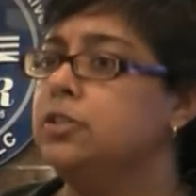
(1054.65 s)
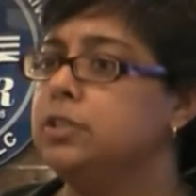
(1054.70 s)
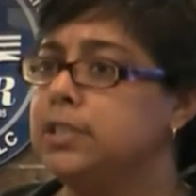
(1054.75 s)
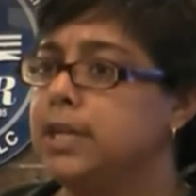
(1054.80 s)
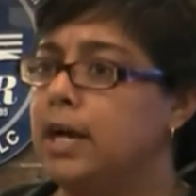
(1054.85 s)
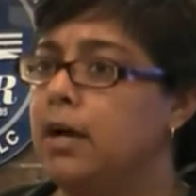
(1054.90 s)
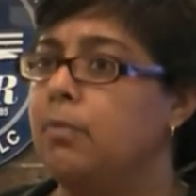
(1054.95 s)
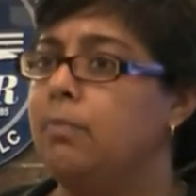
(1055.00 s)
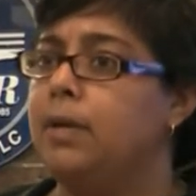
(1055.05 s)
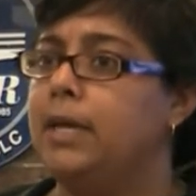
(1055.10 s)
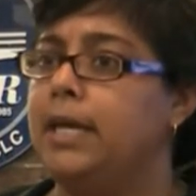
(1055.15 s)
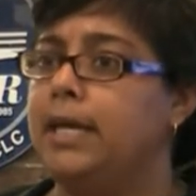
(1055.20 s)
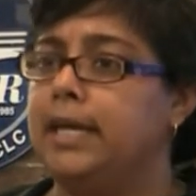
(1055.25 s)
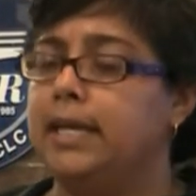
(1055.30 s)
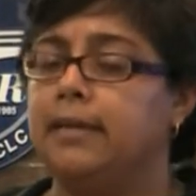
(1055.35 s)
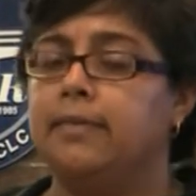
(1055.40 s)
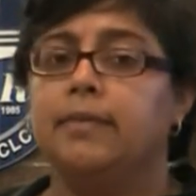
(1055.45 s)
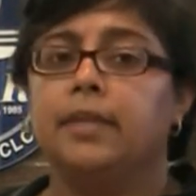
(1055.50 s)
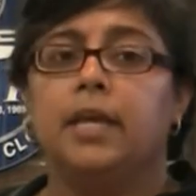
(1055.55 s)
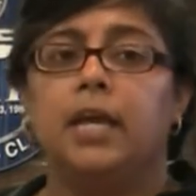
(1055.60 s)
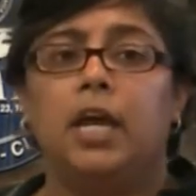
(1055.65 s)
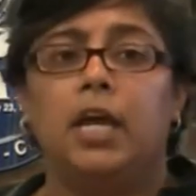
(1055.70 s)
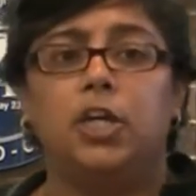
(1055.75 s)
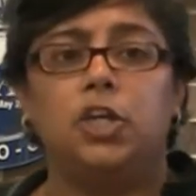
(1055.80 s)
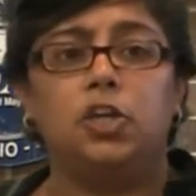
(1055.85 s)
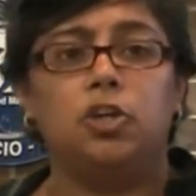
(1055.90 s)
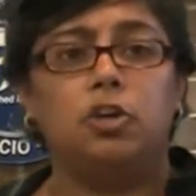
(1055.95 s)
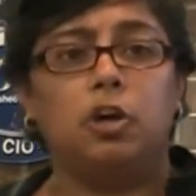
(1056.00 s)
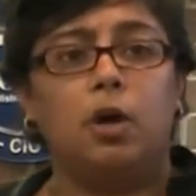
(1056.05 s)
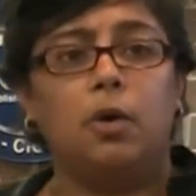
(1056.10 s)
Now you tell
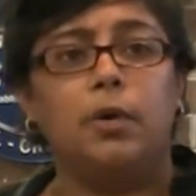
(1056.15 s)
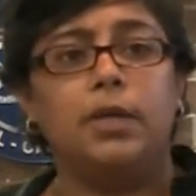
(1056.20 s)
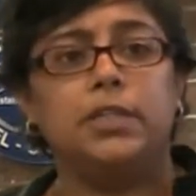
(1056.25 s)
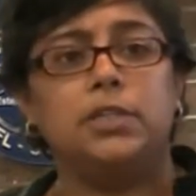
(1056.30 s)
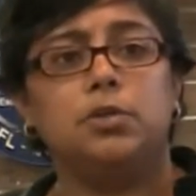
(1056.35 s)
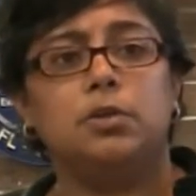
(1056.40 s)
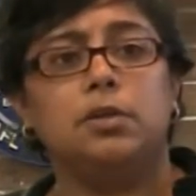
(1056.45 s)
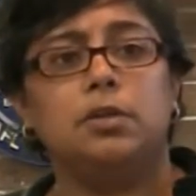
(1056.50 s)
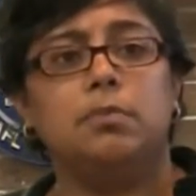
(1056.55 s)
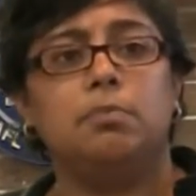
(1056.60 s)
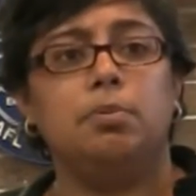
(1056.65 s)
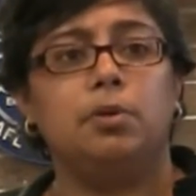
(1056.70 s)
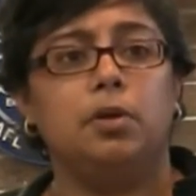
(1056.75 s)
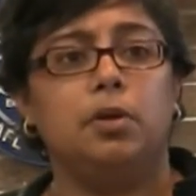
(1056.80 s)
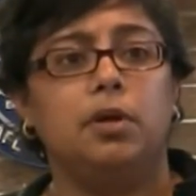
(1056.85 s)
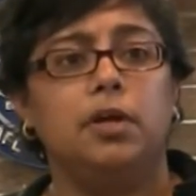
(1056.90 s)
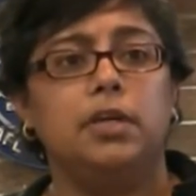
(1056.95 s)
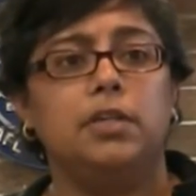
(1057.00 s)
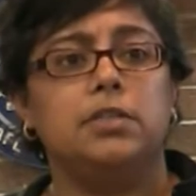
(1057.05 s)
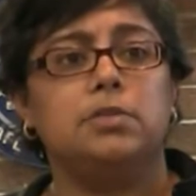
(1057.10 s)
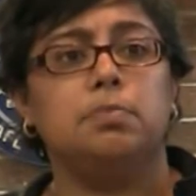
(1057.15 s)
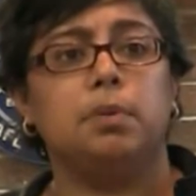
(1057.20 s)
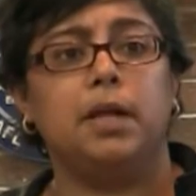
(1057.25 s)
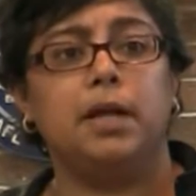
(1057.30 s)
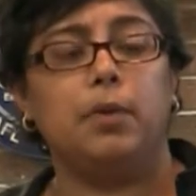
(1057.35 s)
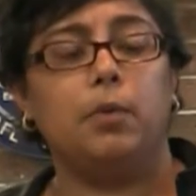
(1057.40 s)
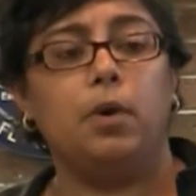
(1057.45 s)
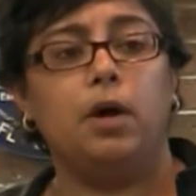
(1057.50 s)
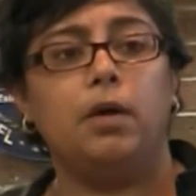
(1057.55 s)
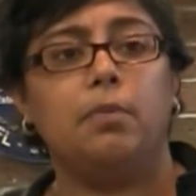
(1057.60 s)
me, you go into an
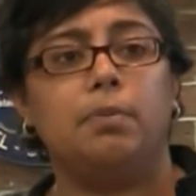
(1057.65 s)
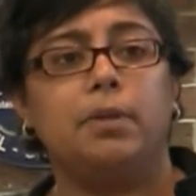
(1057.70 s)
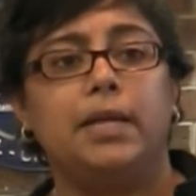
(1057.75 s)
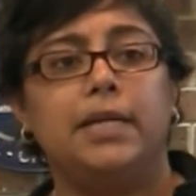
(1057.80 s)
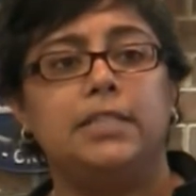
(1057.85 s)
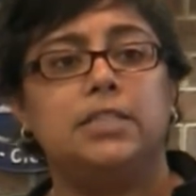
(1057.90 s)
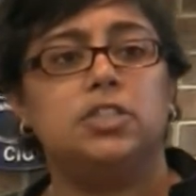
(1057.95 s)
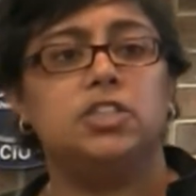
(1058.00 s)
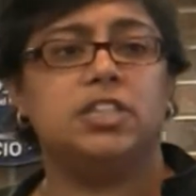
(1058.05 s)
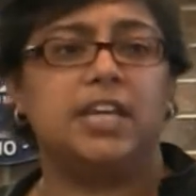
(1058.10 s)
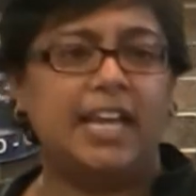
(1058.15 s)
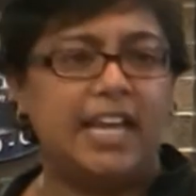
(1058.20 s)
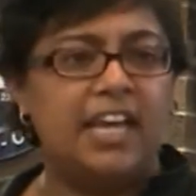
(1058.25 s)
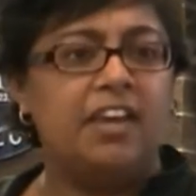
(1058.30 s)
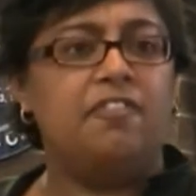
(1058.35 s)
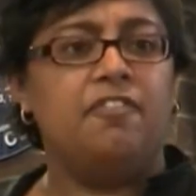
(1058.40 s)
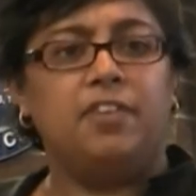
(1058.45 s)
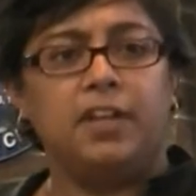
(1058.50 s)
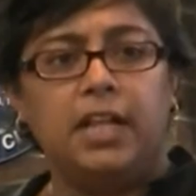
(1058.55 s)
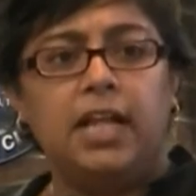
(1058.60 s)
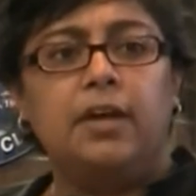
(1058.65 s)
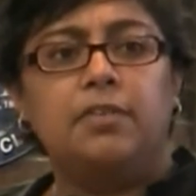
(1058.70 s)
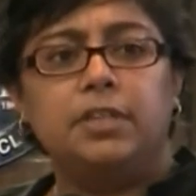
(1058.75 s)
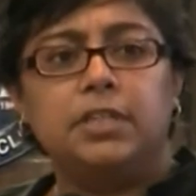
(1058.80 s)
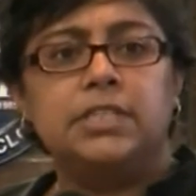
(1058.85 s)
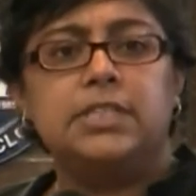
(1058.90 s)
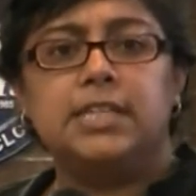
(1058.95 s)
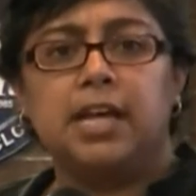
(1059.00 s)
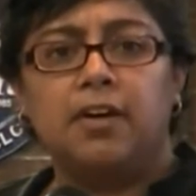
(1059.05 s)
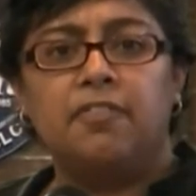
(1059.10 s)
employer's workplace and you say,
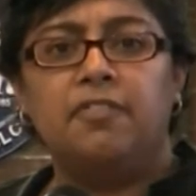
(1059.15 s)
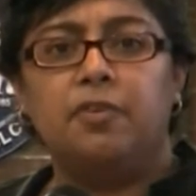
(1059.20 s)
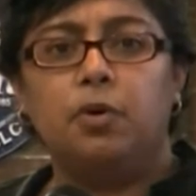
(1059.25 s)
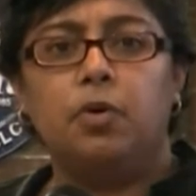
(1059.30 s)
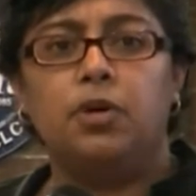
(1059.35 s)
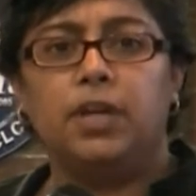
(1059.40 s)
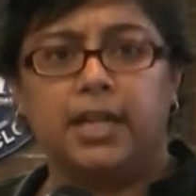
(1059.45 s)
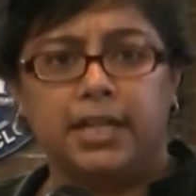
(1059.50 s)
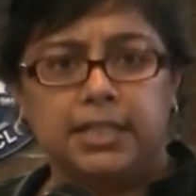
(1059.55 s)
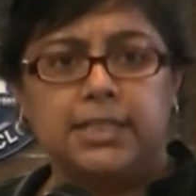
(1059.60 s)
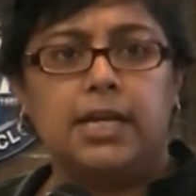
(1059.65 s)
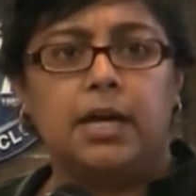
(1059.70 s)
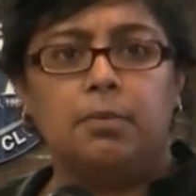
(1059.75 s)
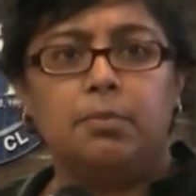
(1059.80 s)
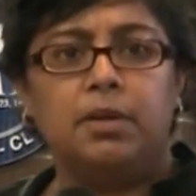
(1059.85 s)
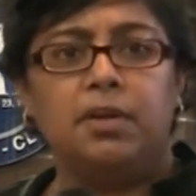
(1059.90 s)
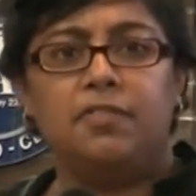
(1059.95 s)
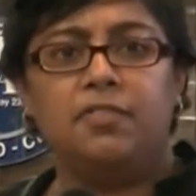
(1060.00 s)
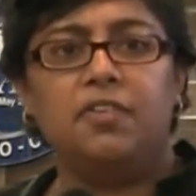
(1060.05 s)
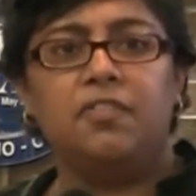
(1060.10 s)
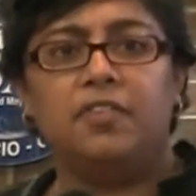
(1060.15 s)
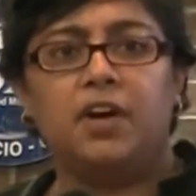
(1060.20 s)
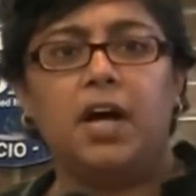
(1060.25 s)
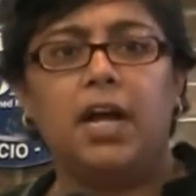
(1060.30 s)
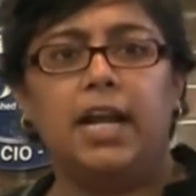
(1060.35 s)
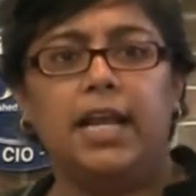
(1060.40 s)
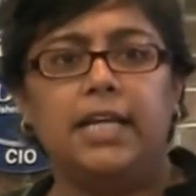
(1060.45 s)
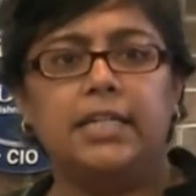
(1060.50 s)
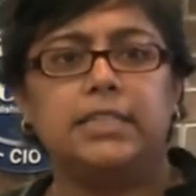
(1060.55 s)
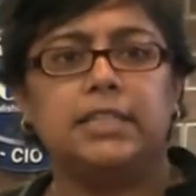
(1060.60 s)
here, fill out this self-audit and tell
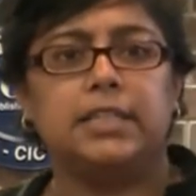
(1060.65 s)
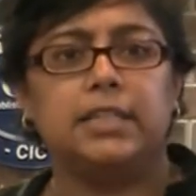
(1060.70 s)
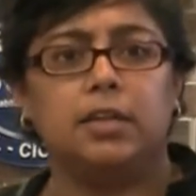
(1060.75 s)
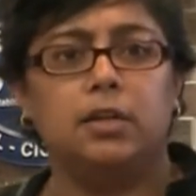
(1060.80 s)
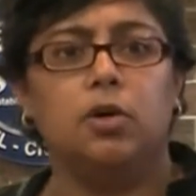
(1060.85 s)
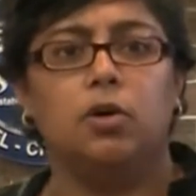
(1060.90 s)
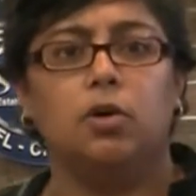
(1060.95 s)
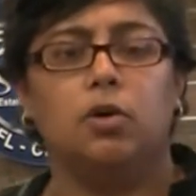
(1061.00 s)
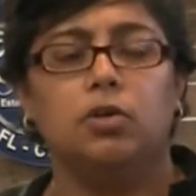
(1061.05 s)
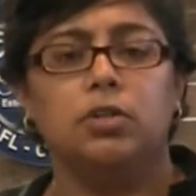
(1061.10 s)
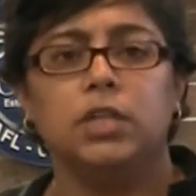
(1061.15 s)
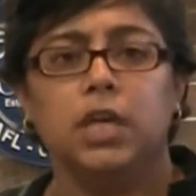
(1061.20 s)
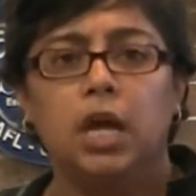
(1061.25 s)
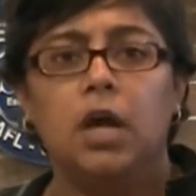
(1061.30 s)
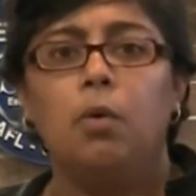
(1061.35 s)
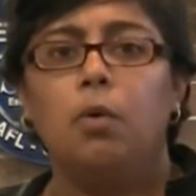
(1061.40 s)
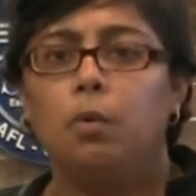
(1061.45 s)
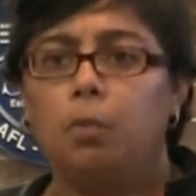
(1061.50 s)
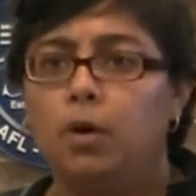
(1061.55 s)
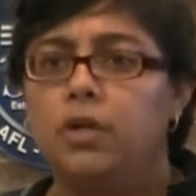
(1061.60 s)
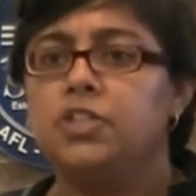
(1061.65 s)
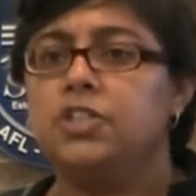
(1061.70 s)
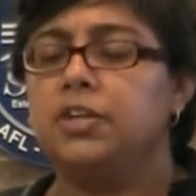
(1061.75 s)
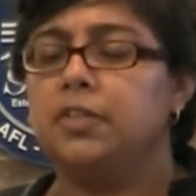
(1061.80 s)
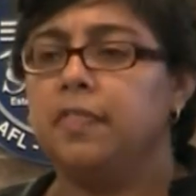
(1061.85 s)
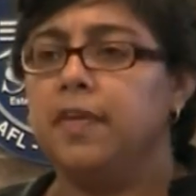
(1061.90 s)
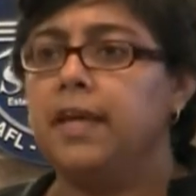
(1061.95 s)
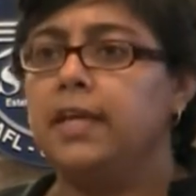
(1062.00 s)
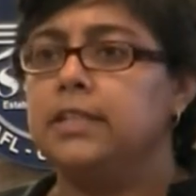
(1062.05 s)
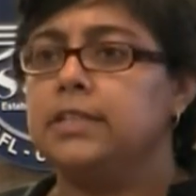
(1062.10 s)
me if you're violating the law.
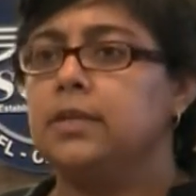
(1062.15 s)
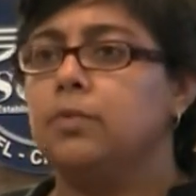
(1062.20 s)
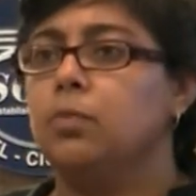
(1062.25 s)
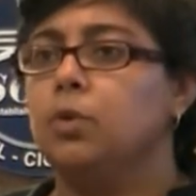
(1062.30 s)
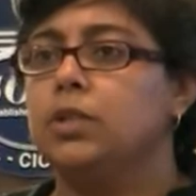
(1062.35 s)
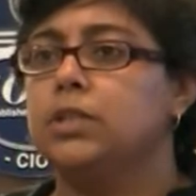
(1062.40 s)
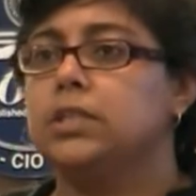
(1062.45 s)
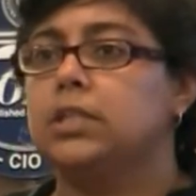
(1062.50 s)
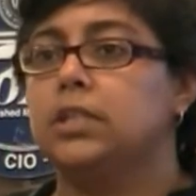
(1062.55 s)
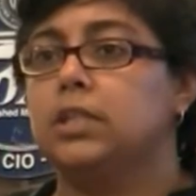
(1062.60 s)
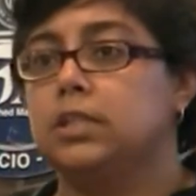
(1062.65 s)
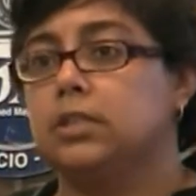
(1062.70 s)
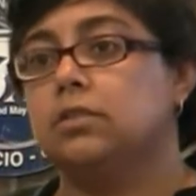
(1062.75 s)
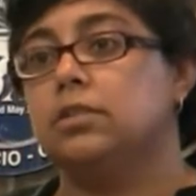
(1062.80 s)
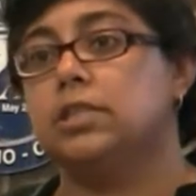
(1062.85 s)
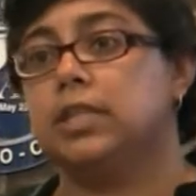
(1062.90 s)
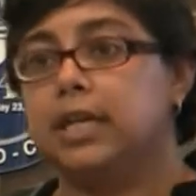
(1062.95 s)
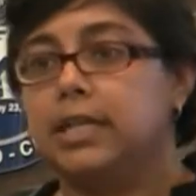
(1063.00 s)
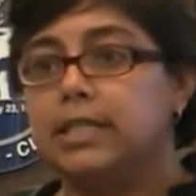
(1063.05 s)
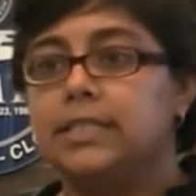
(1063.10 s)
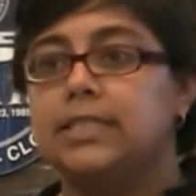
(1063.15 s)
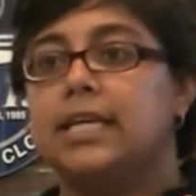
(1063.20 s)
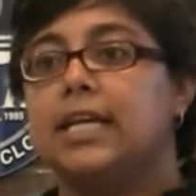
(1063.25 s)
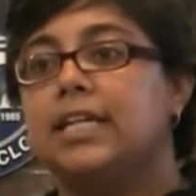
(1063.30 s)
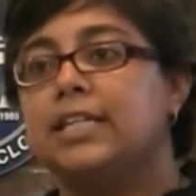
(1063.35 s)
Well, what do you think someone's going to do?